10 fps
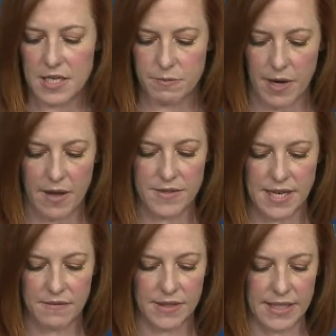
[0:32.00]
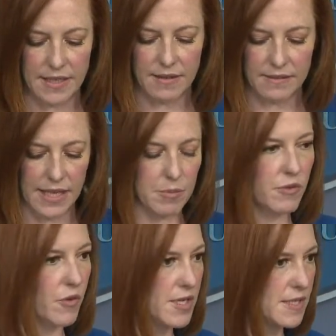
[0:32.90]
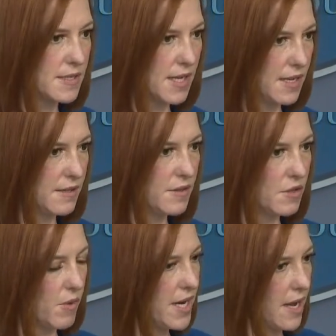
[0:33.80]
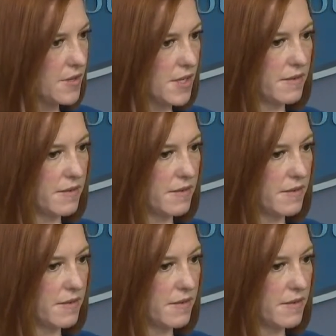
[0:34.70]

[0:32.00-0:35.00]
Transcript: and he's proud to have leading labor voices in the White House.